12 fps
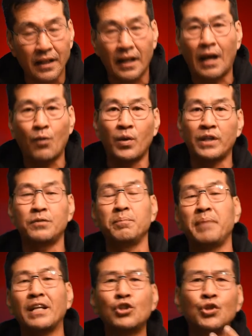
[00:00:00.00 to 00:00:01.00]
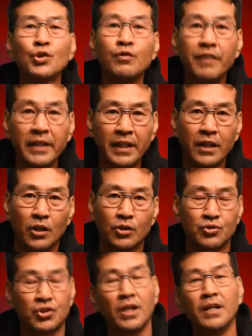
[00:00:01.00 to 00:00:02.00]
And I went made two
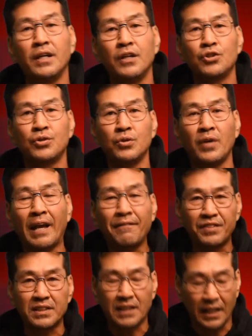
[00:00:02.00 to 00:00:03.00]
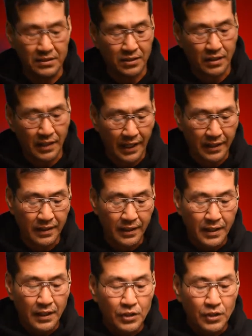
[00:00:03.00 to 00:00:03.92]
videos to emphasize on that.